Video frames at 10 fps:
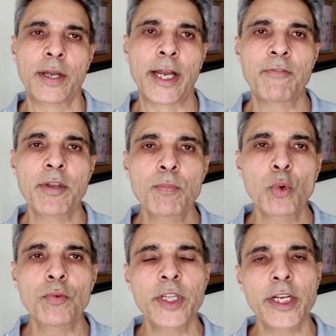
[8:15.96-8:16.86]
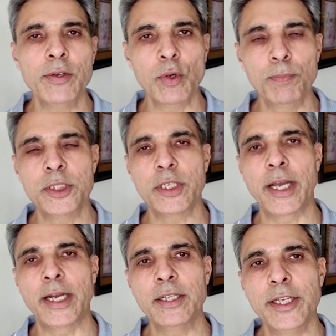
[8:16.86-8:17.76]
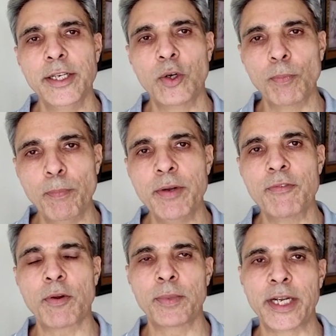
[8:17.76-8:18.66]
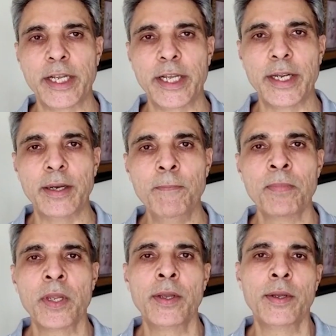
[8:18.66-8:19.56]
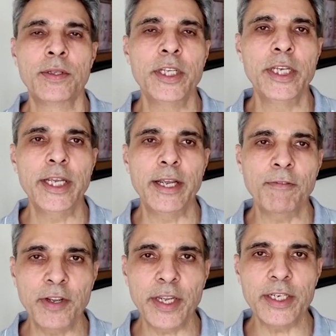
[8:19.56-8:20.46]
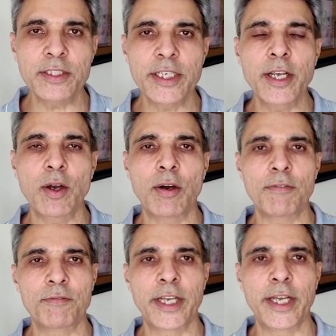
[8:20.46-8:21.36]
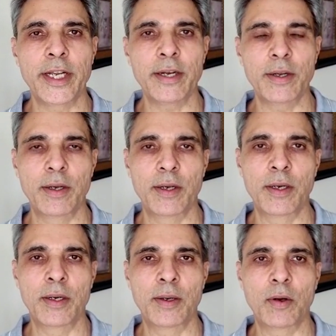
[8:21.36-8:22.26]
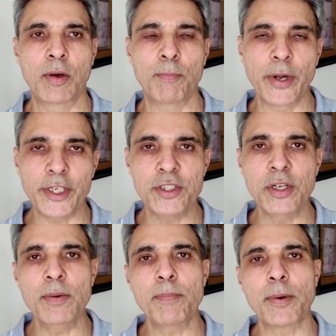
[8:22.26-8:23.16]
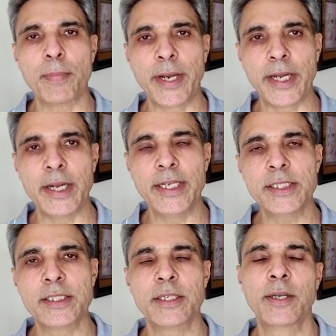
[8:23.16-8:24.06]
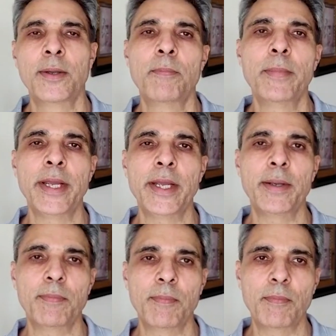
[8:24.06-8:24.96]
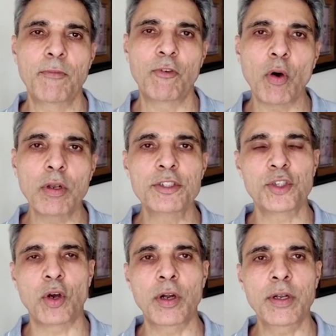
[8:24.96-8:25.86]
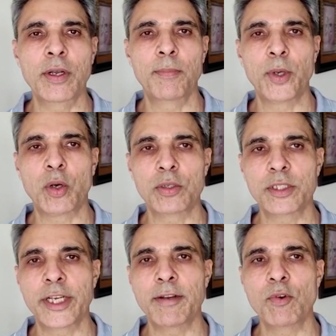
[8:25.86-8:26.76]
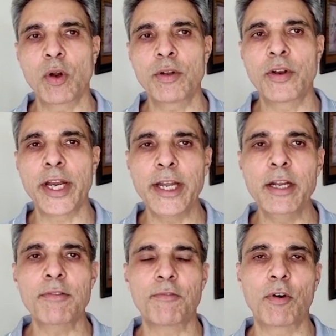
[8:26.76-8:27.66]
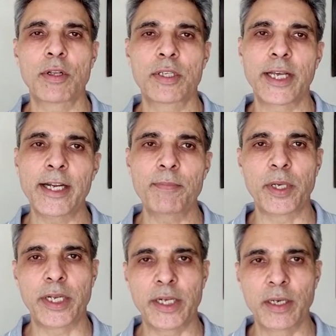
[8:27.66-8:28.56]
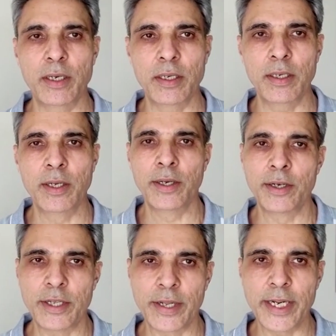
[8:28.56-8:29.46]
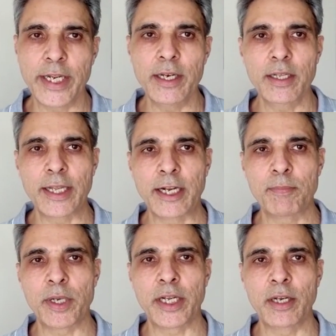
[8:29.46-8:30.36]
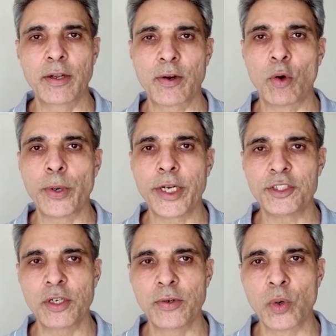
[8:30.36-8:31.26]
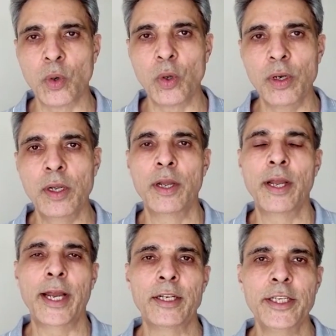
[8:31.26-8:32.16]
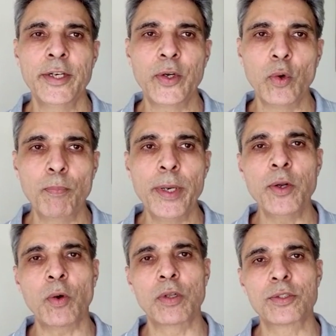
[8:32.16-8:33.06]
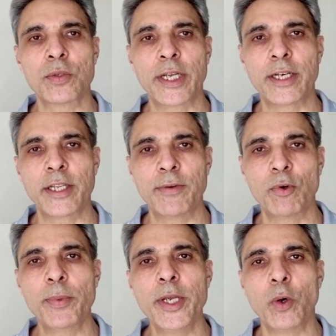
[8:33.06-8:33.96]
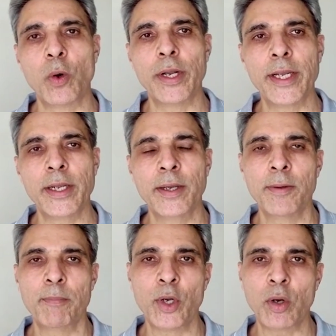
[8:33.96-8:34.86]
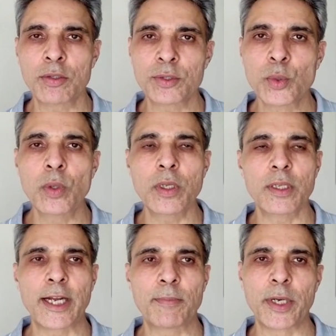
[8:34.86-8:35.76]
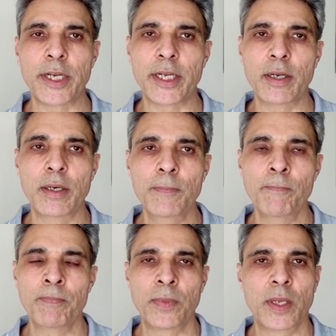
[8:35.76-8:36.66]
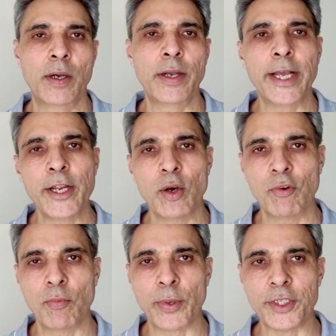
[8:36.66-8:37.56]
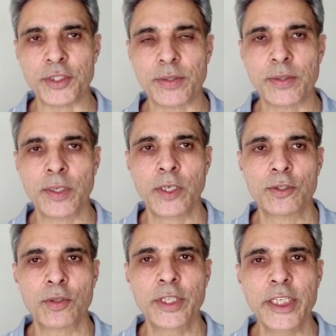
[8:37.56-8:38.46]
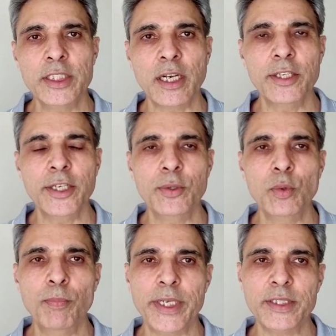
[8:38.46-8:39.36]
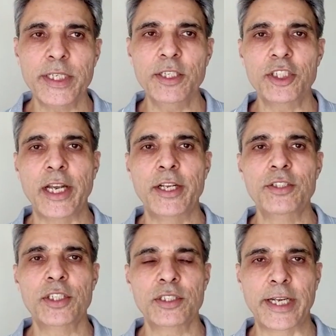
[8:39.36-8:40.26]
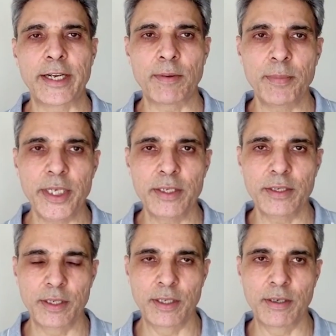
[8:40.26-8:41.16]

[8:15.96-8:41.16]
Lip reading: and we move the troops and the equipment from that area, the efficacy of their operational preparedness may fall short, because they have not trained for that particular terrain, that particular operational role, and the equipment also that they would be holding may not suit that particular area of operation. So these are the two basic challenges that are being